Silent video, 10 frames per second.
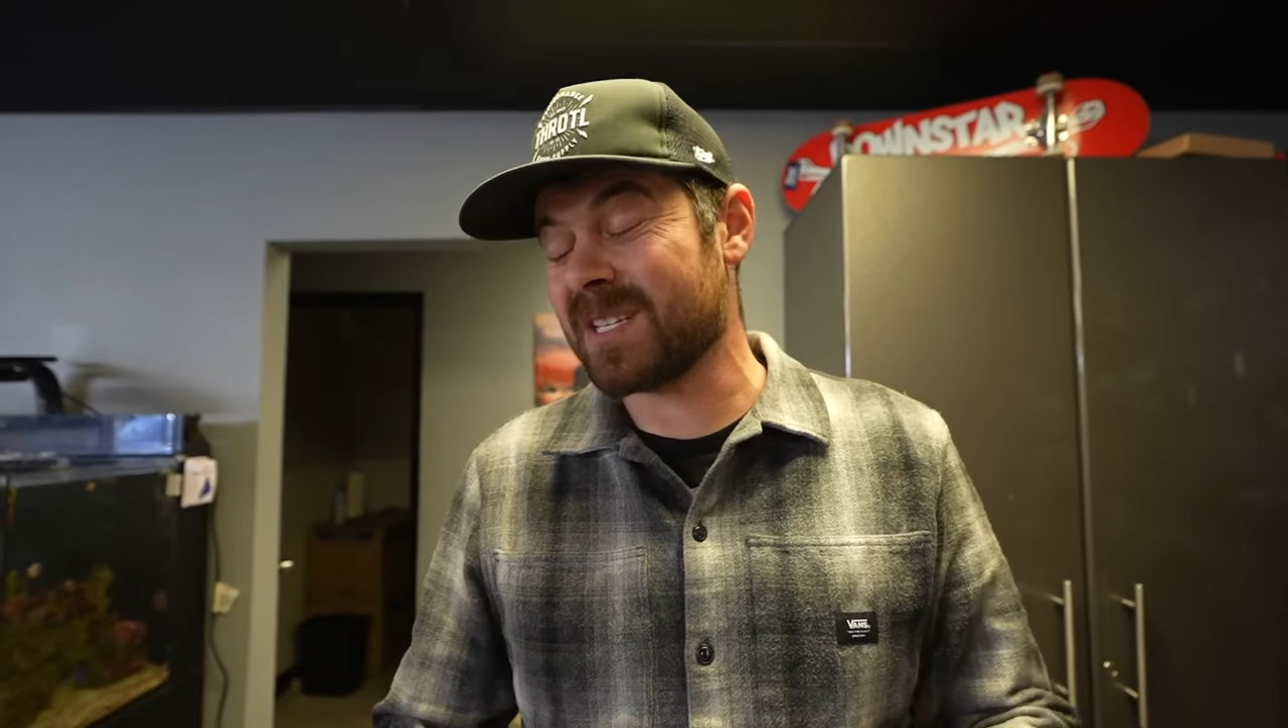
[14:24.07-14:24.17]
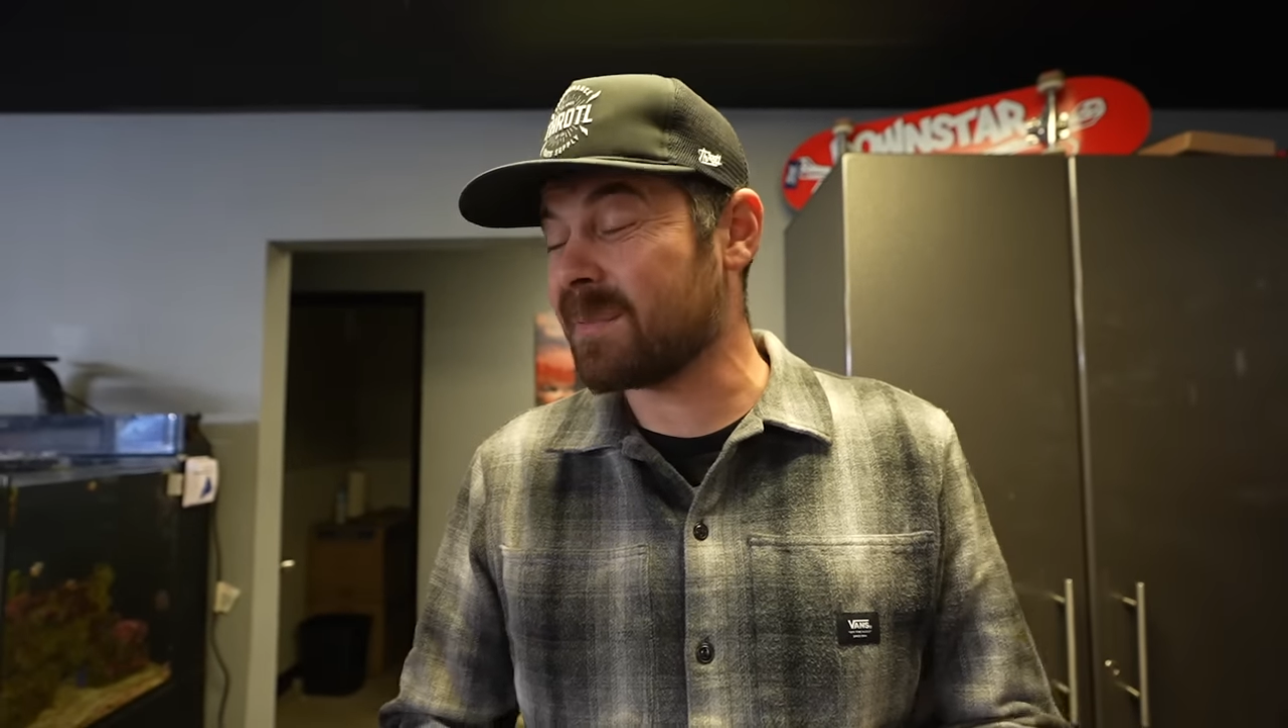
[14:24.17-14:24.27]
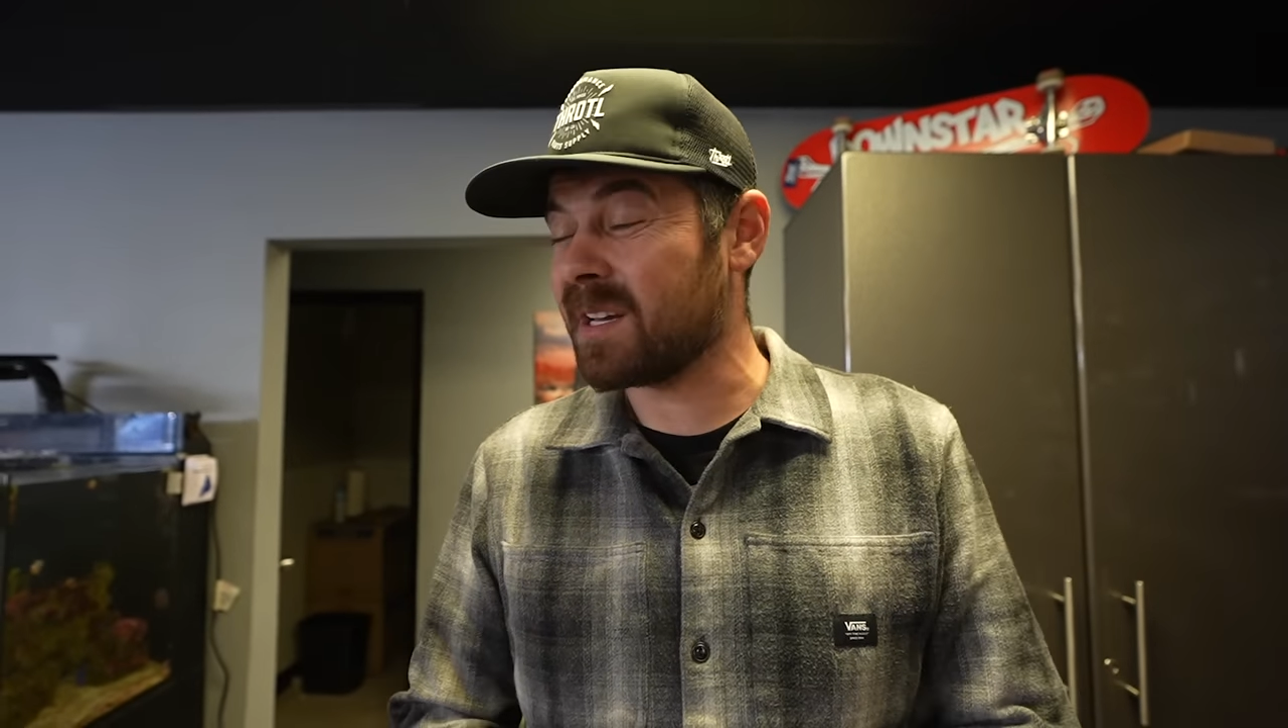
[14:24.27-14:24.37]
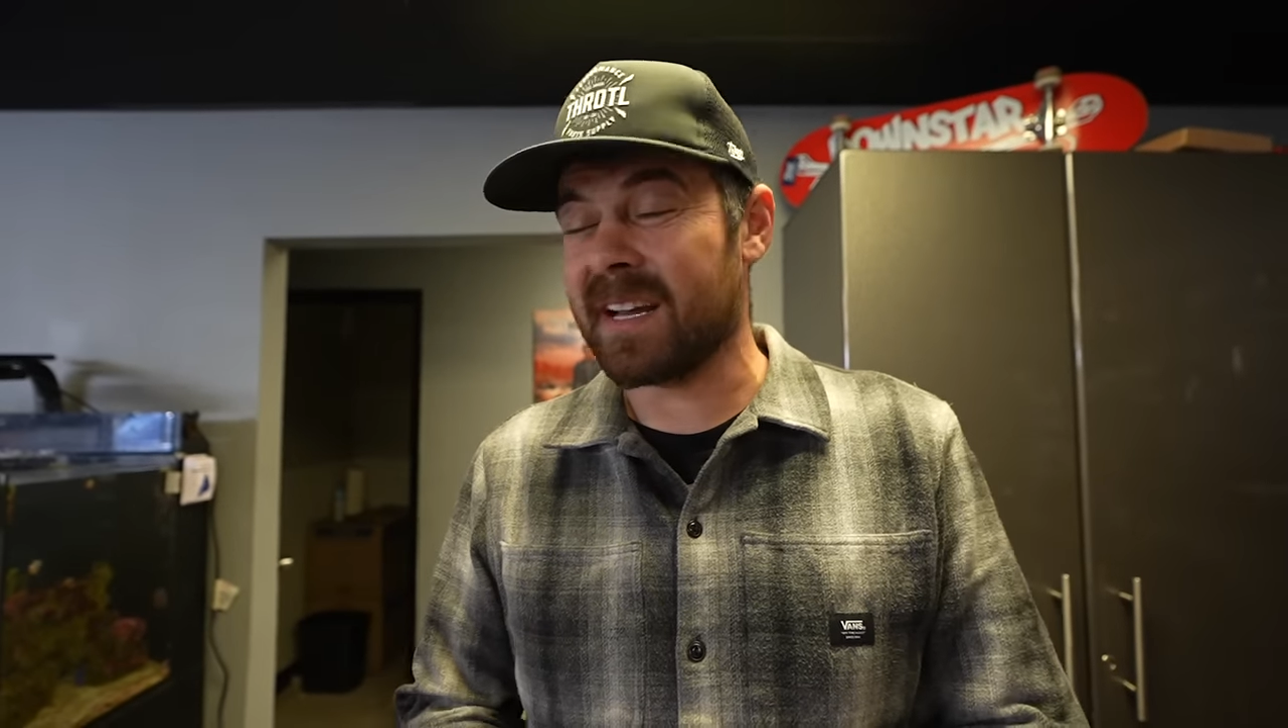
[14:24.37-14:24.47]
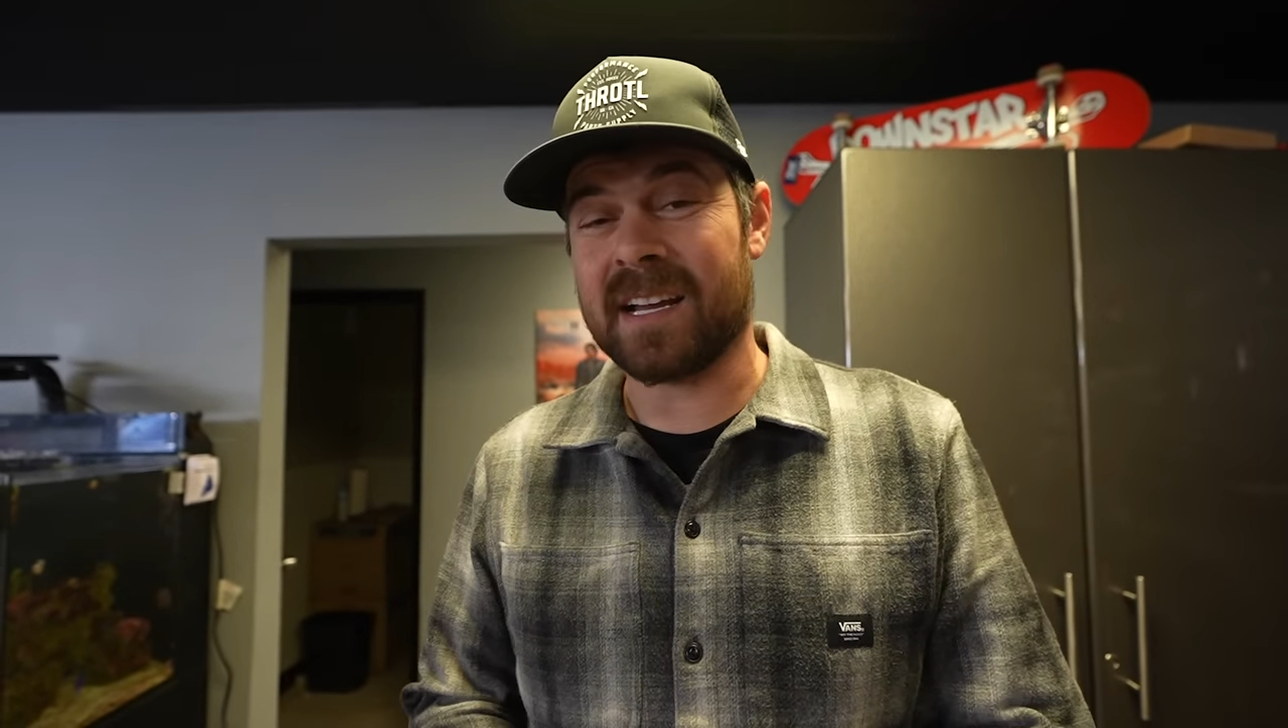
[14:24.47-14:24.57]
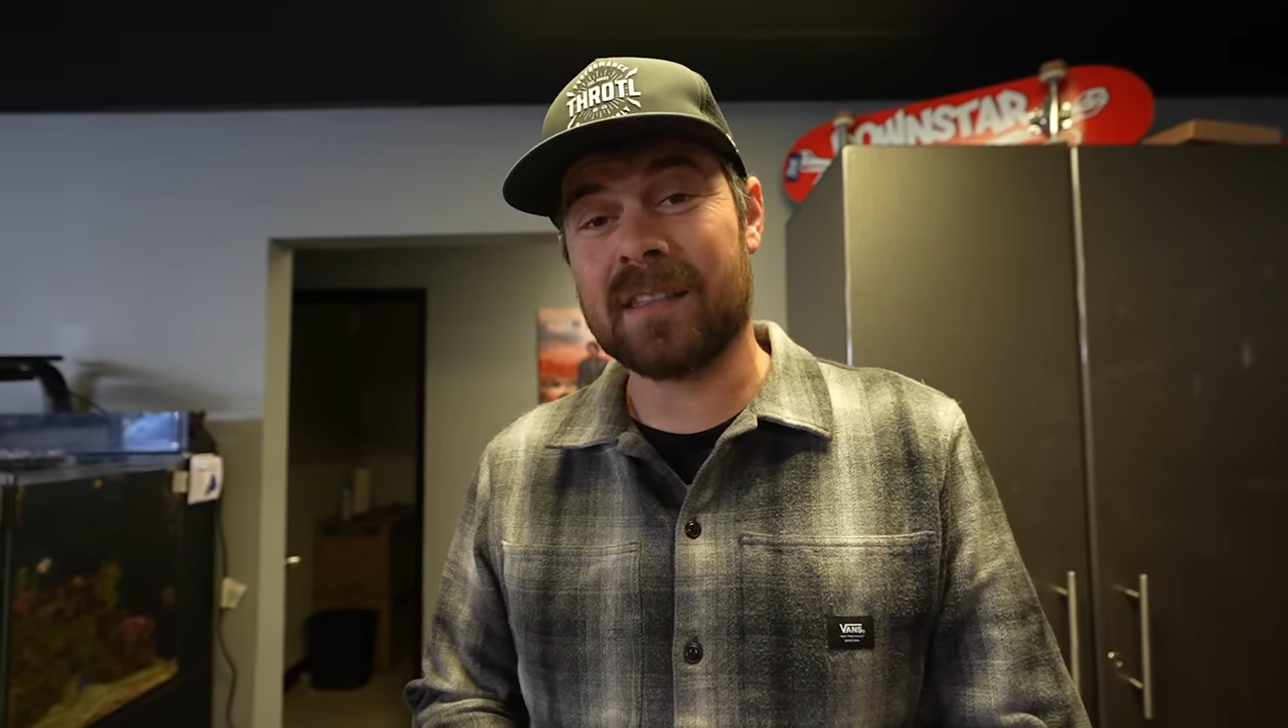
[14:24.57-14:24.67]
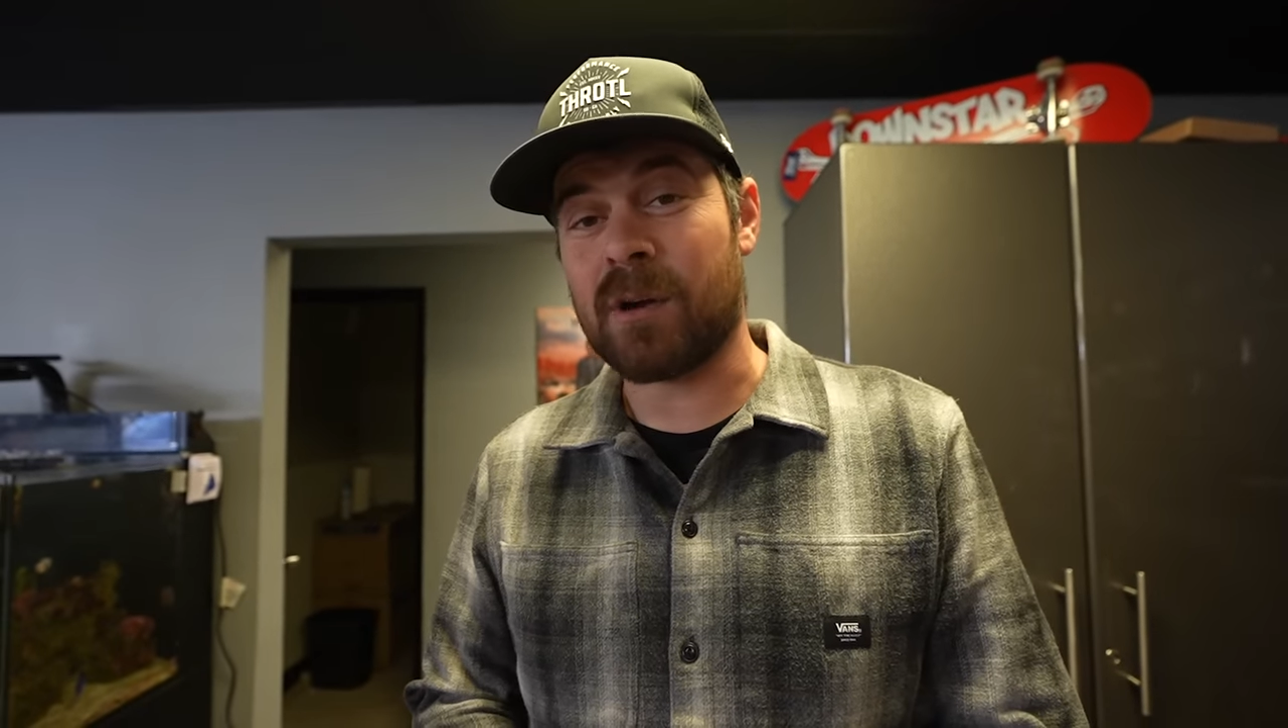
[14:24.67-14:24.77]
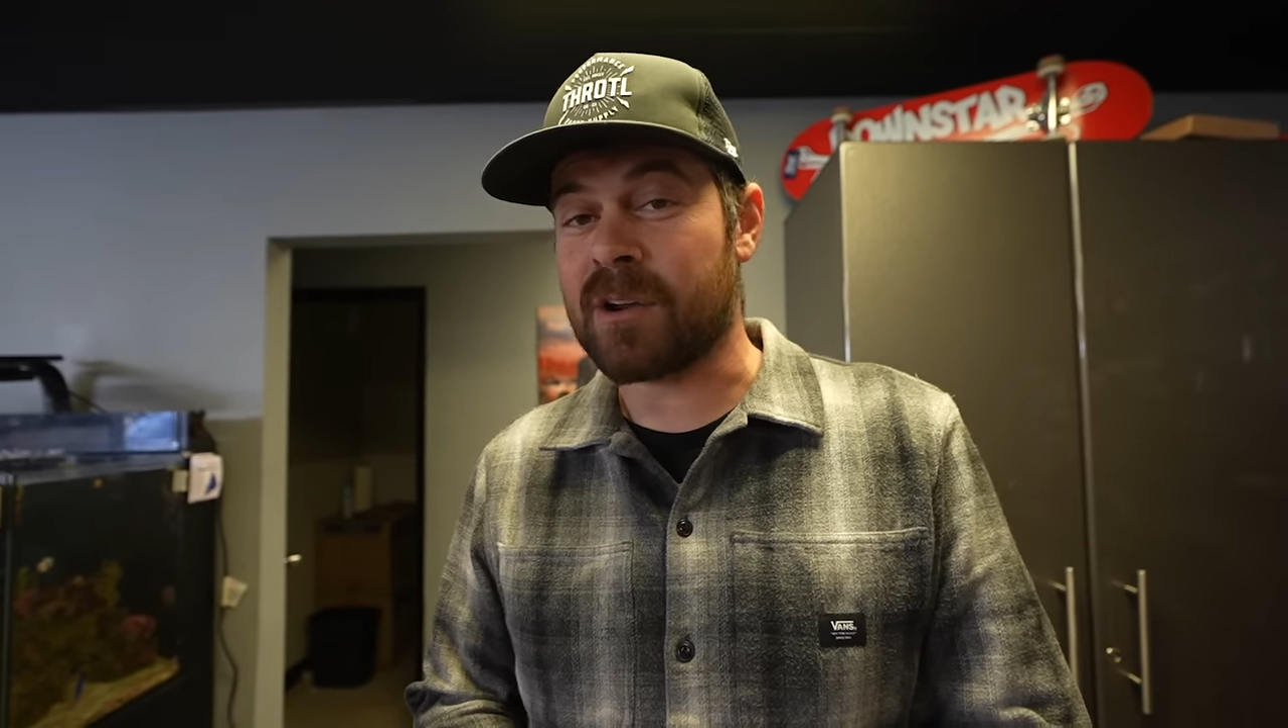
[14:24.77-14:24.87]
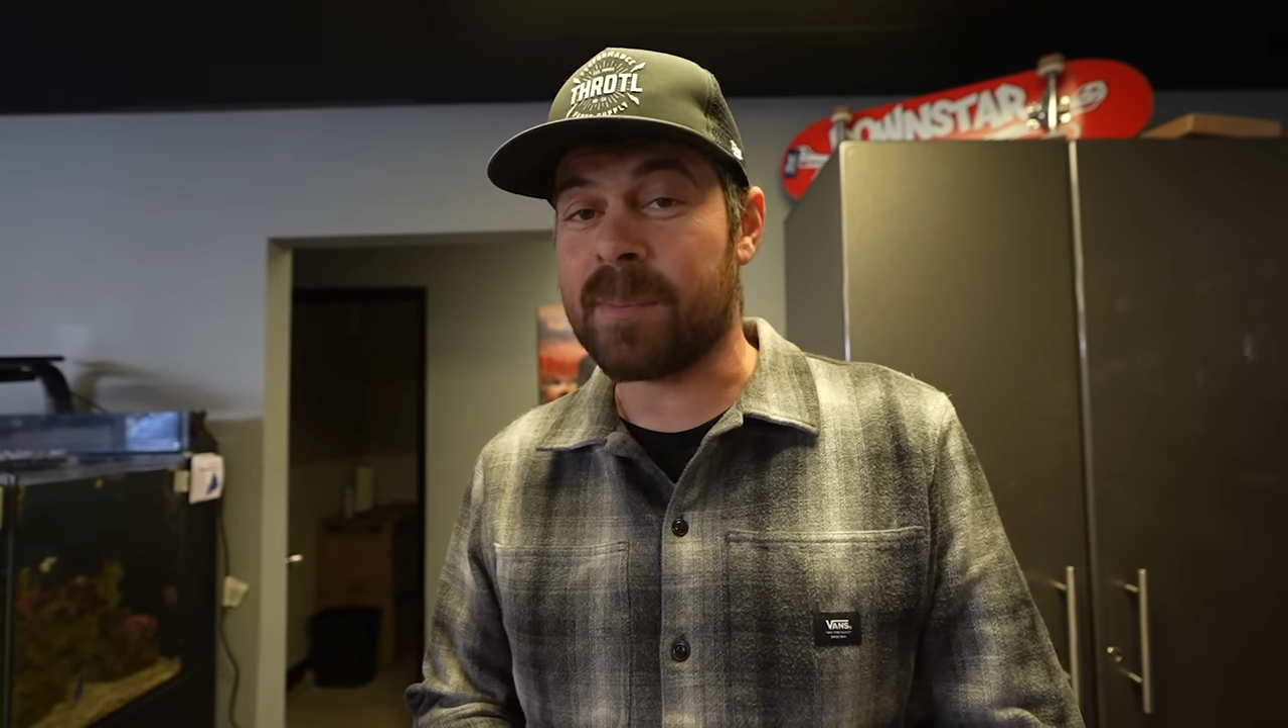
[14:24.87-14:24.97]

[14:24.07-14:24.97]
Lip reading: something like a Throttle